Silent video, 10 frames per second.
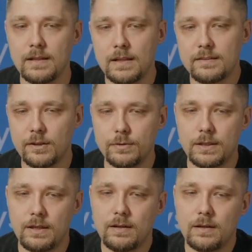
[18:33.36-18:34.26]
So
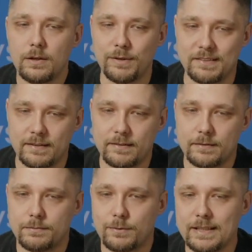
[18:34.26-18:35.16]
risks,
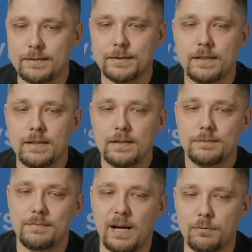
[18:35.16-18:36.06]
right?
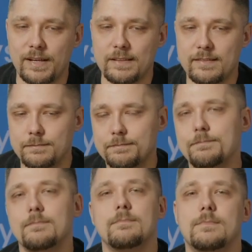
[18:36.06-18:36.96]
Upgrades.
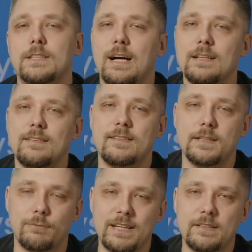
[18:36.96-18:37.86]
That's the
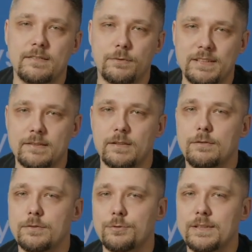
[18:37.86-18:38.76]
greatest risk
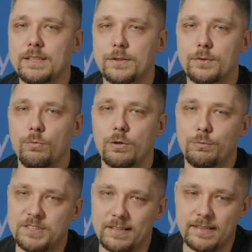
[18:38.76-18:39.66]
of doing what
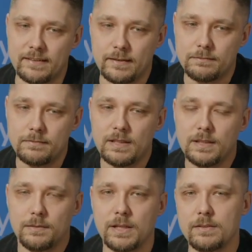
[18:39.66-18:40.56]
we just did.
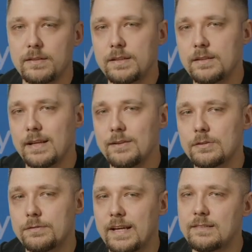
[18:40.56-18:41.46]
Because in a lot
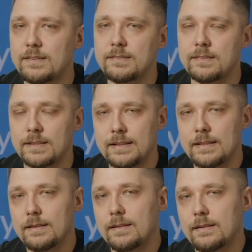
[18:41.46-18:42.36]
of cases,
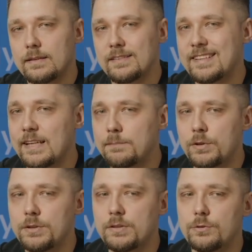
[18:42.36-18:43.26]

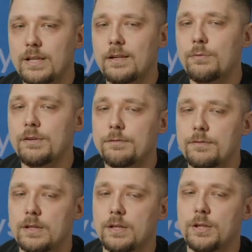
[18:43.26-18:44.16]
SailPoint together with
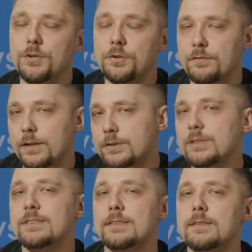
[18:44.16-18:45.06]
new
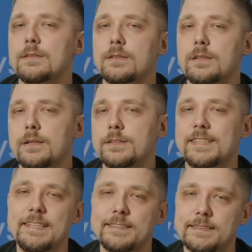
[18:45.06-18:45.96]
versions
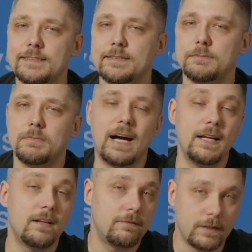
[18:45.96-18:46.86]
changes
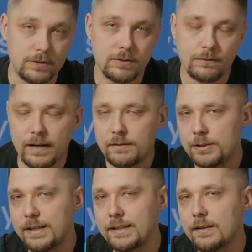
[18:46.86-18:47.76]
either version of
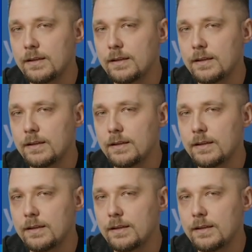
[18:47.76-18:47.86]
Hibernate